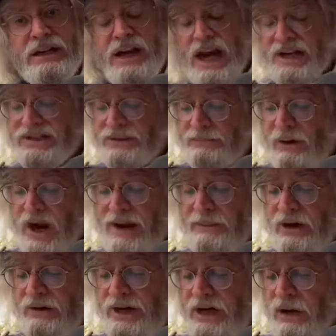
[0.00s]
as the
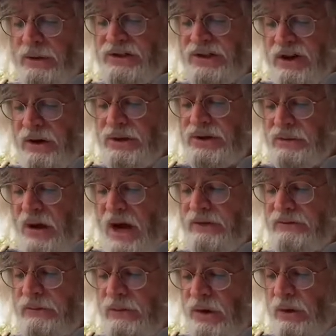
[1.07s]
primary coast-to-coast -coast route
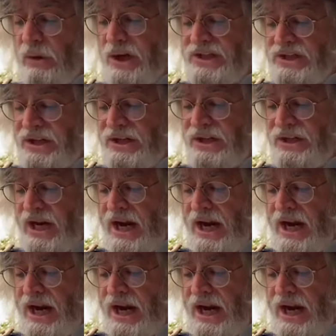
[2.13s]
from New York City,